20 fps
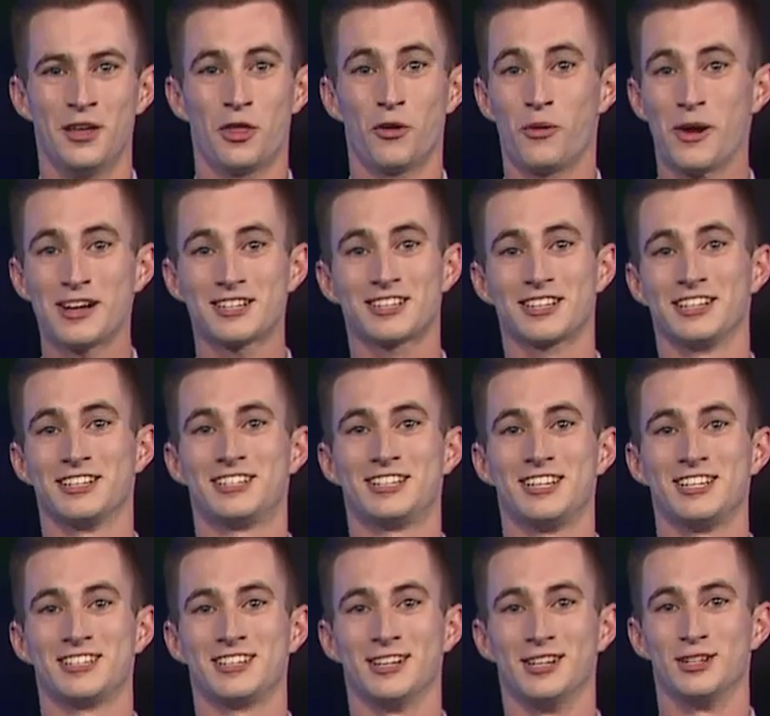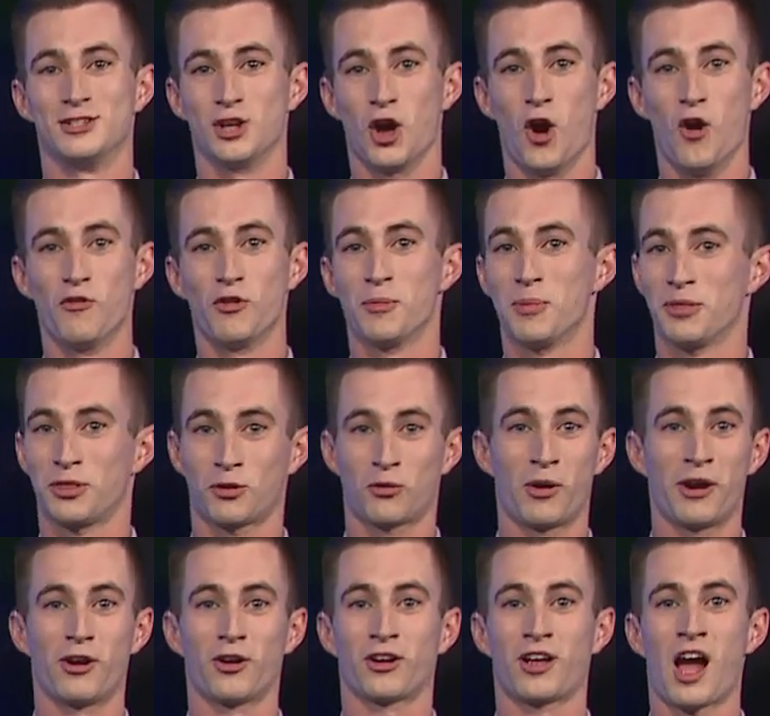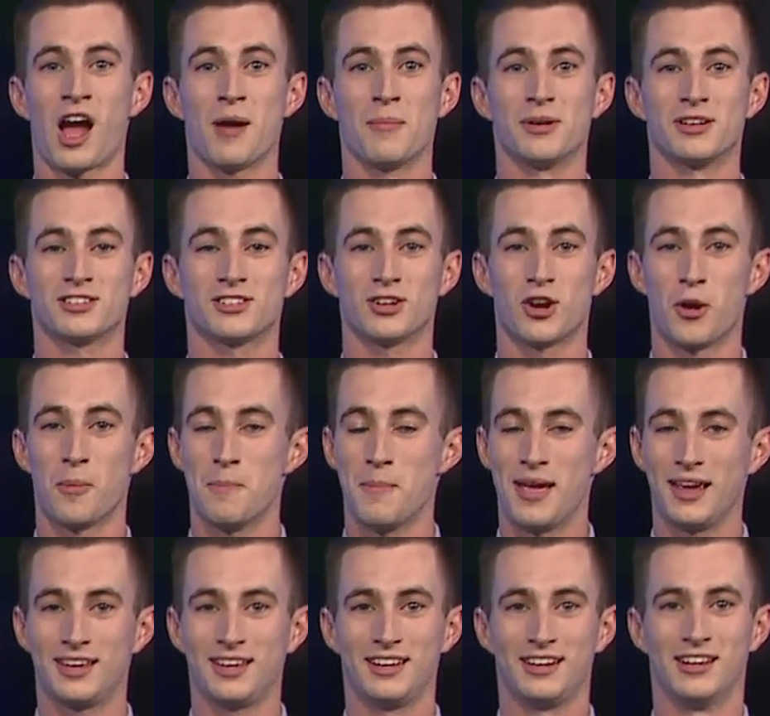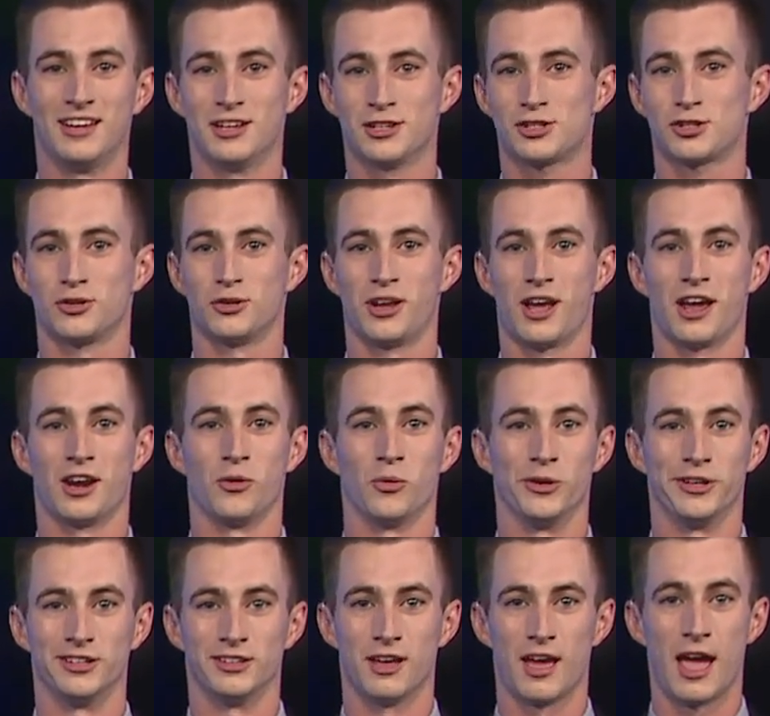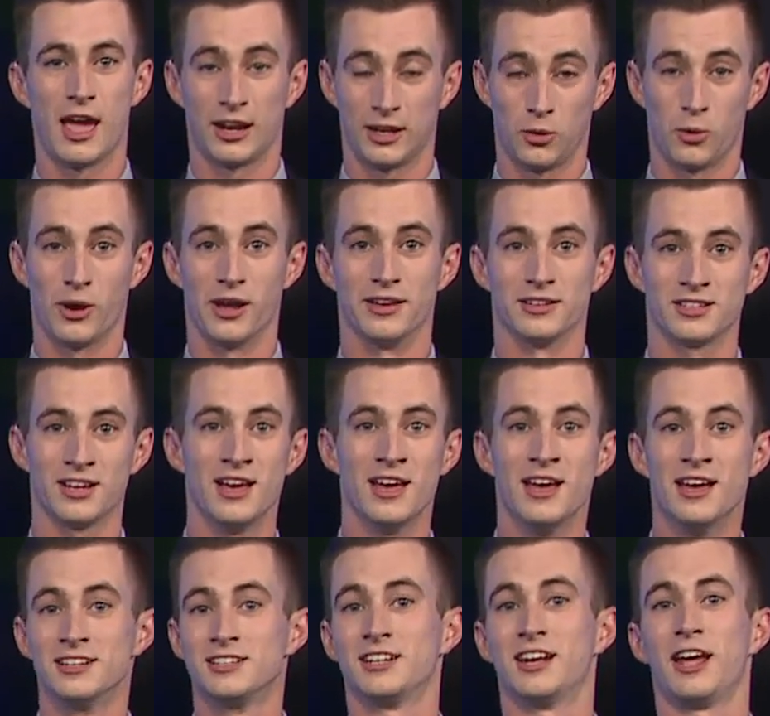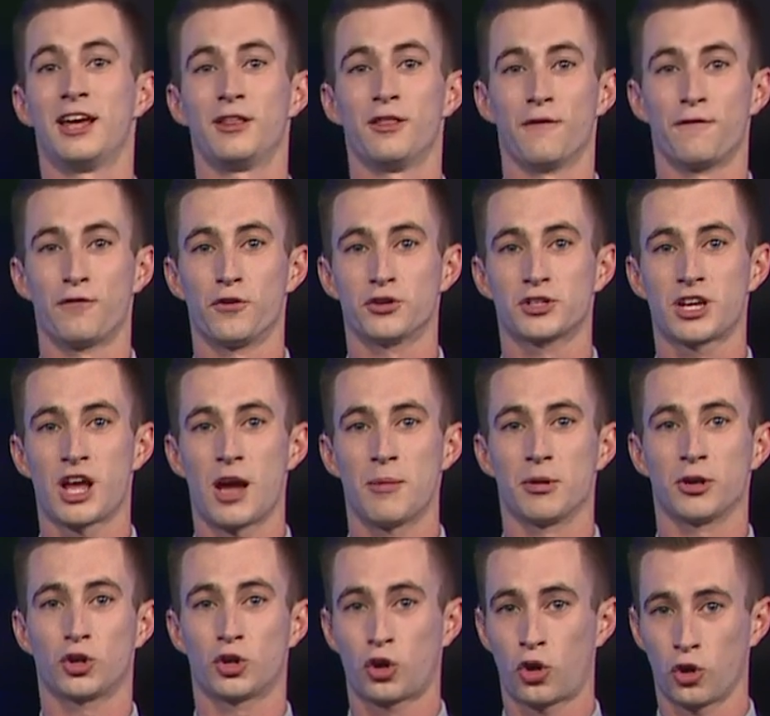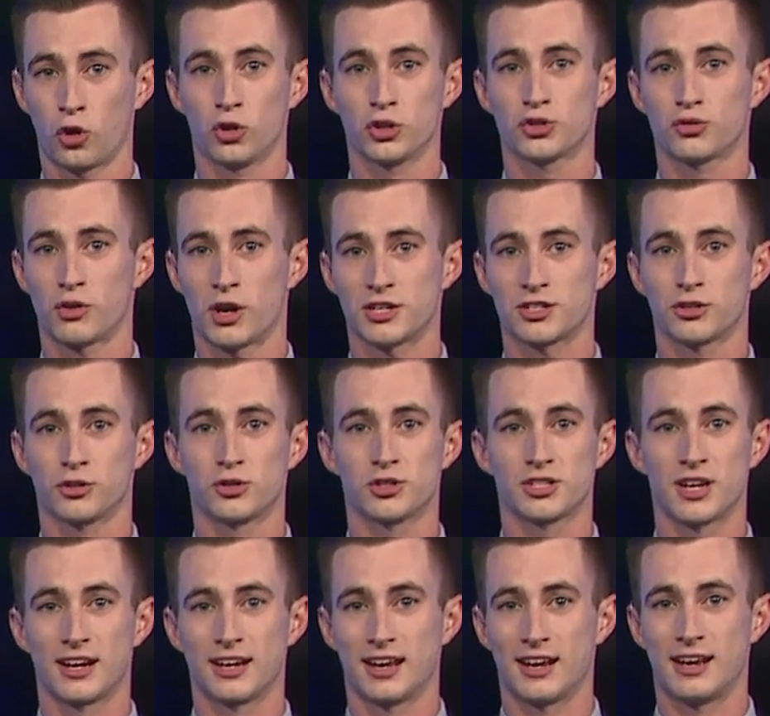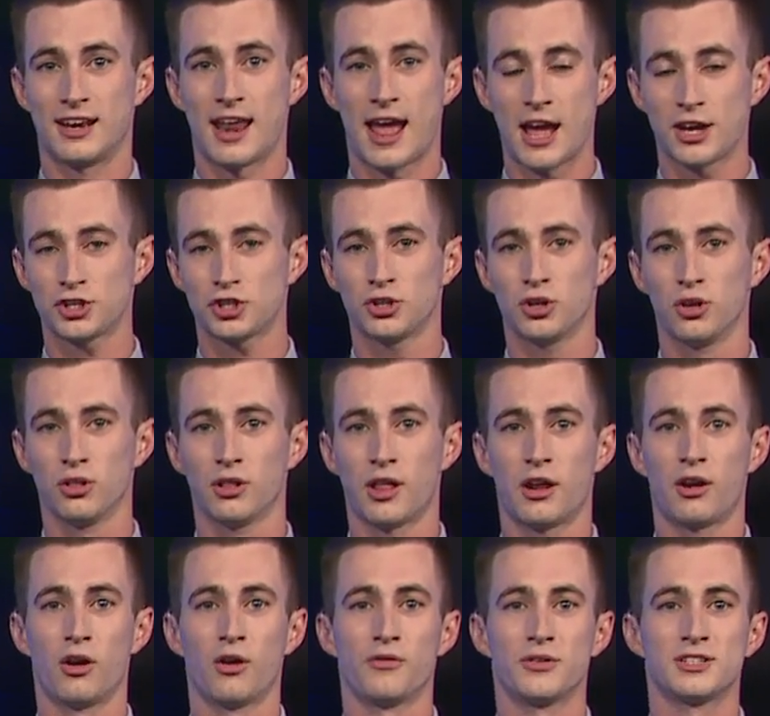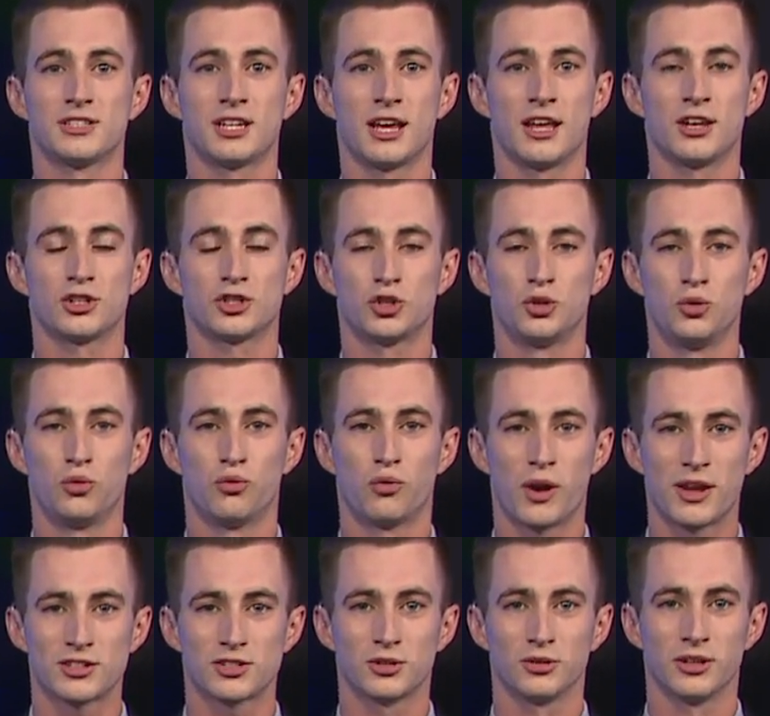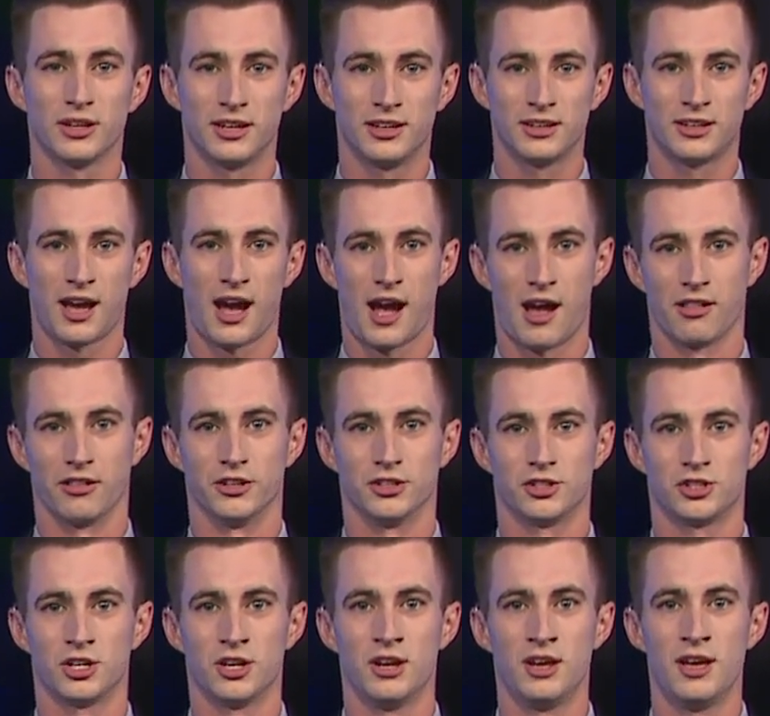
The wrestling season is over, but the Crater comets are making history anyways. Today, the first comet girls wrestler signed a national letter of intent to wrestle in college.